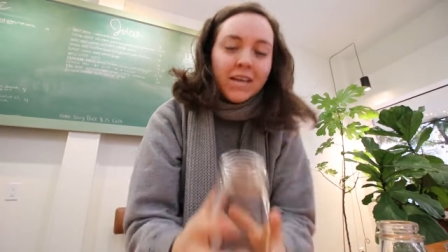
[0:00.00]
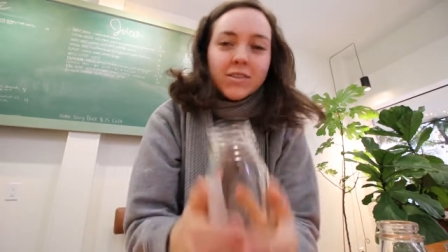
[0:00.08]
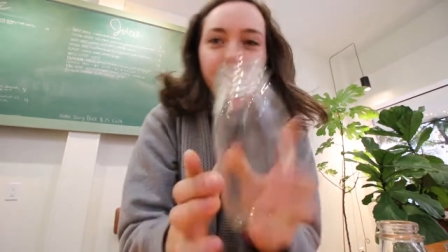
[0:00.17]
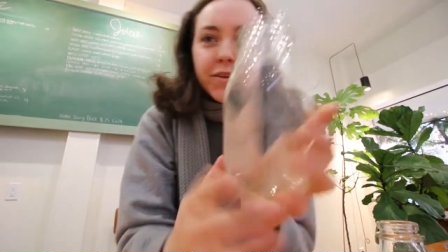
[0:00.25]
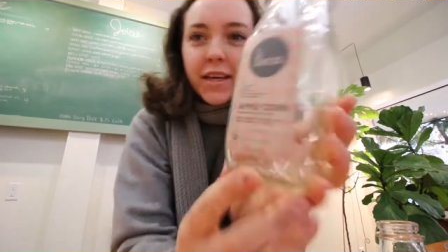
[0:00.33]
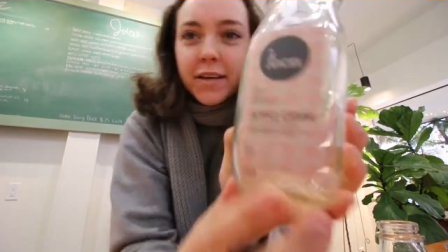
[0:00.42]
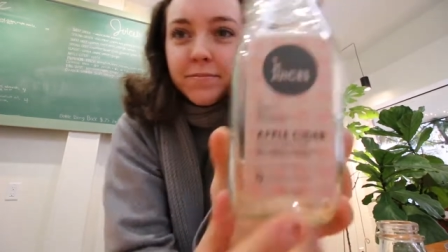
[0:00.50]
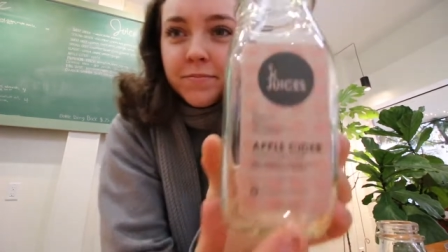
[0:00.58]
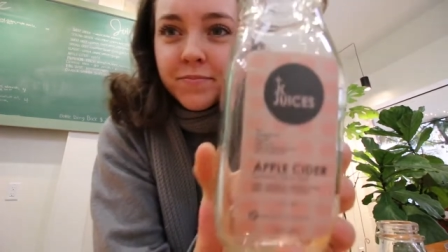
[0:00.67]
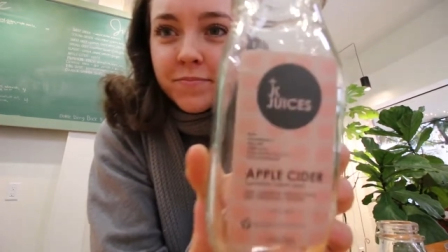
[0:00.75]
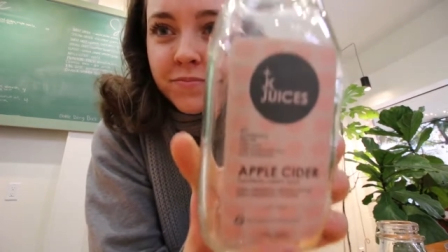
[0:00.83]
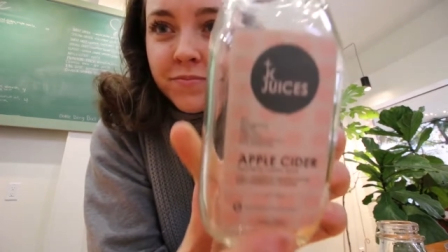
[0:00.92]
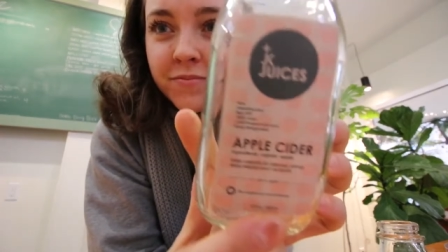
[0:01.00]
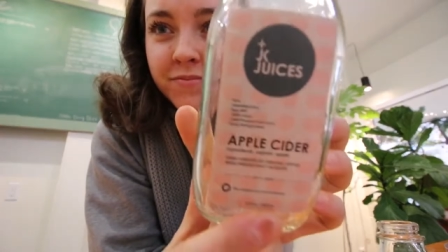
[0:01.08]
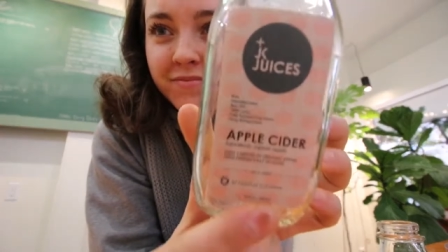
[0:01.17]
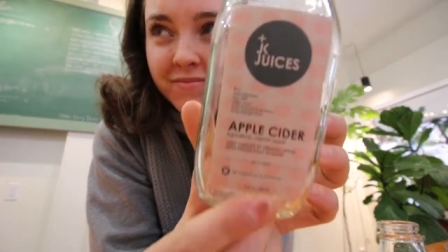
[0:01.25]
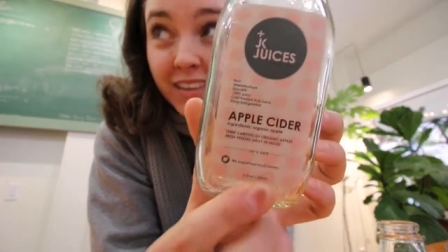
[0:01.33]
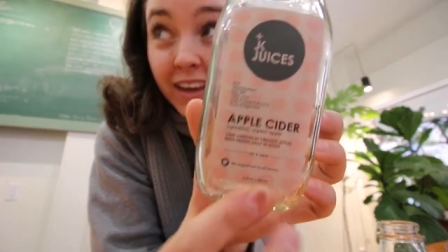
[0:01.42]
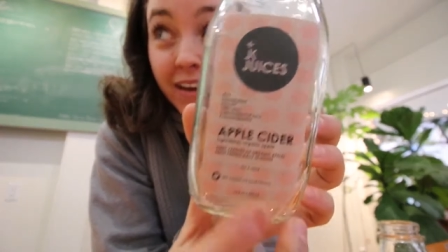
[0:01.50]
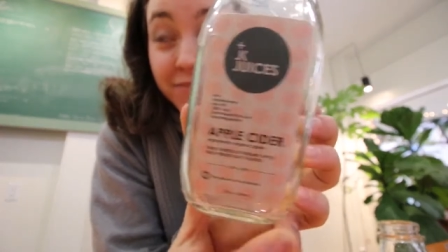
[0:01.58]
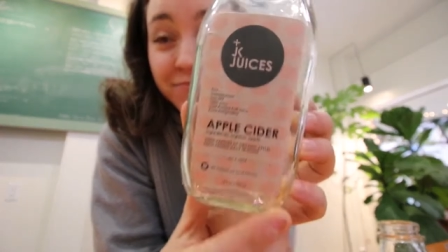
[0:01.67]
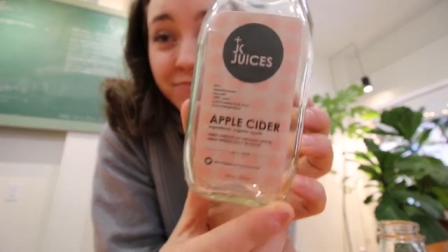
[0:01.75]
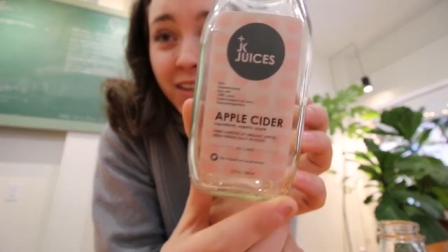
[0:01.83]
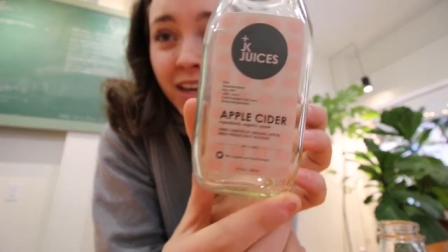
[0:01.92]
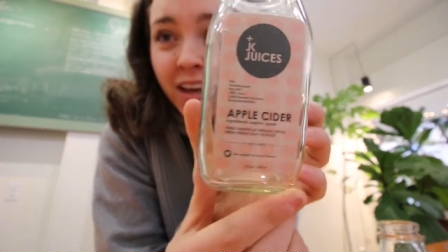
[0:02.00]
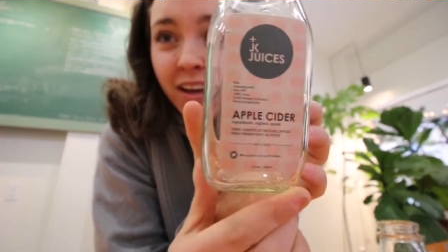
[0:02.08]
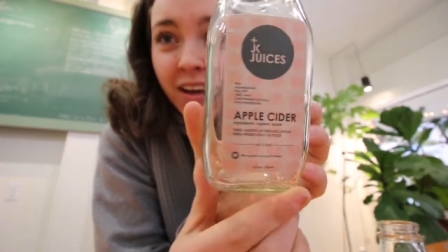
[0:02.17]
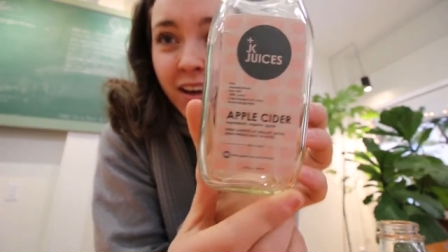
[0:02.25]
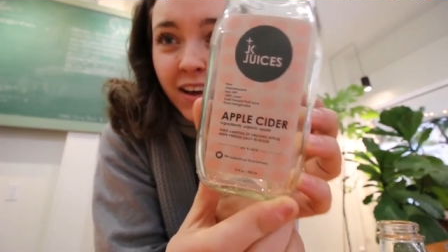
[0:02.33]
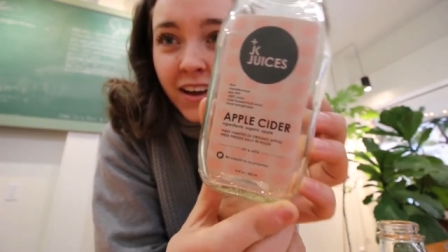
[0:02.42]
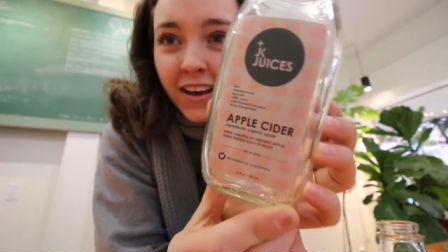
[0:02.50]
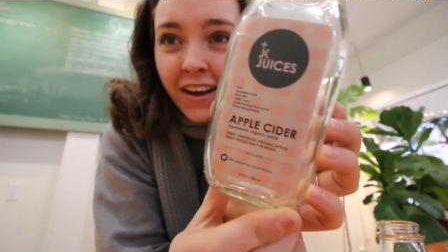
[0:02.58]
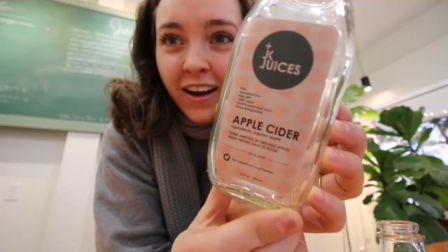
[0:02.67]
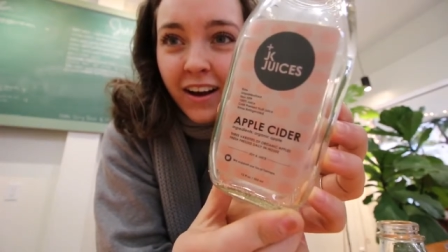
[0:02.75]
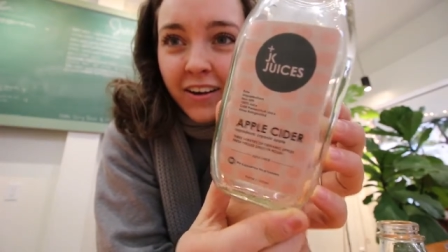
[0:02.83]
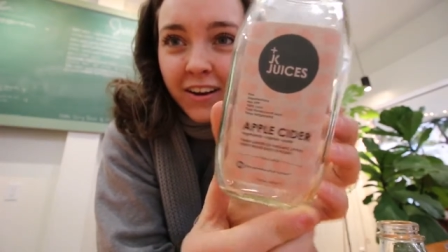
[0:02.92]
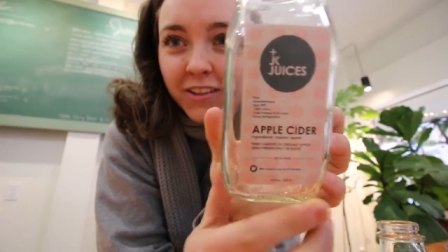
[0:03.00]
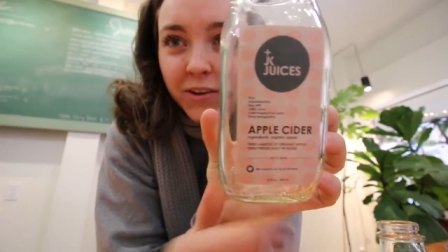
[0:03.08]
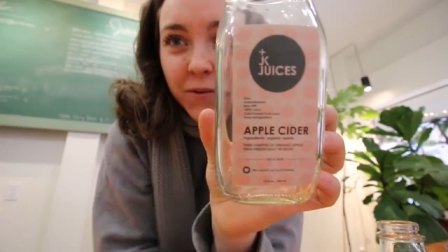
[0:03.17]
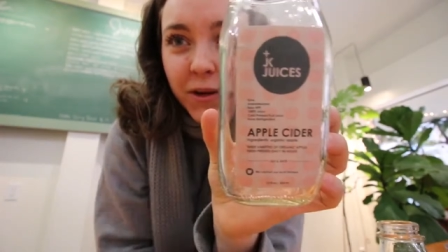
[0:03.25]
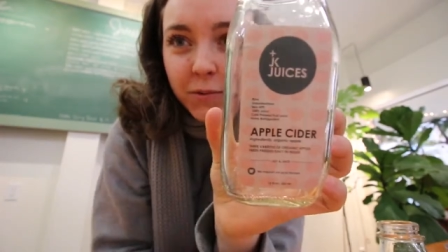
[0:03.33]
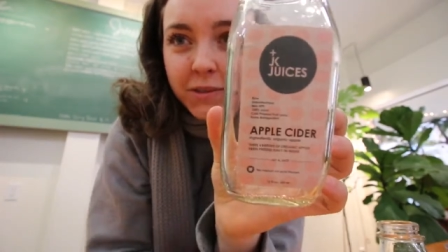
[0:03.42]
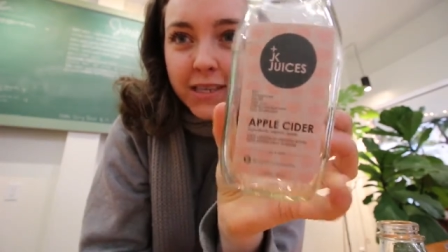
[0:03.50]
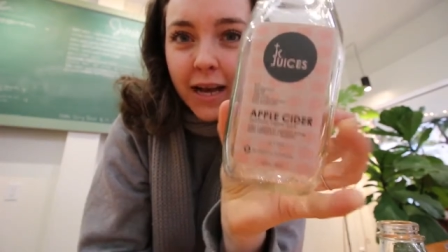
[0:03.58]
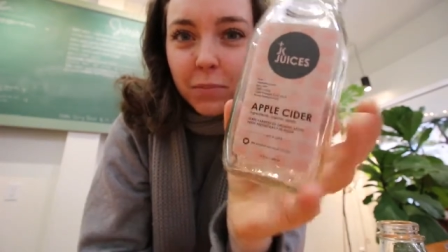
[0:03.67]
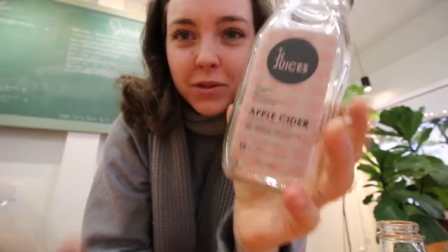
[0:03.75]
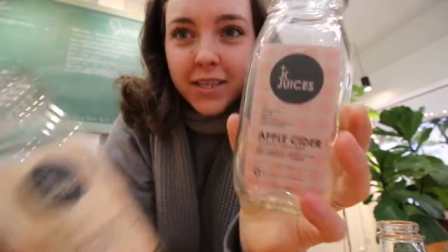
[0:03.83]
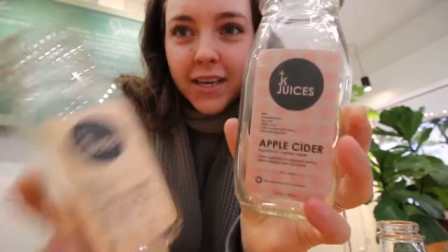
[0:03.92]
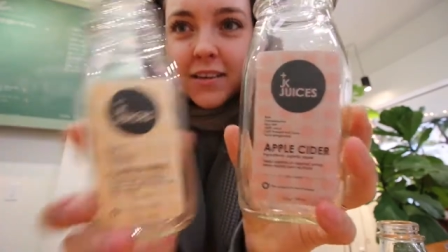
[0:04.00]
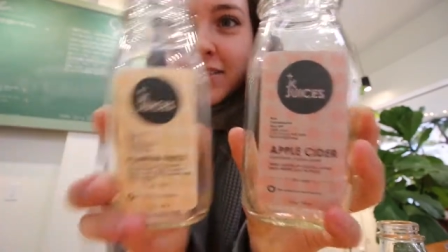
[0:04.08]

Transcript: so then, yeah. Our other one was apple cider,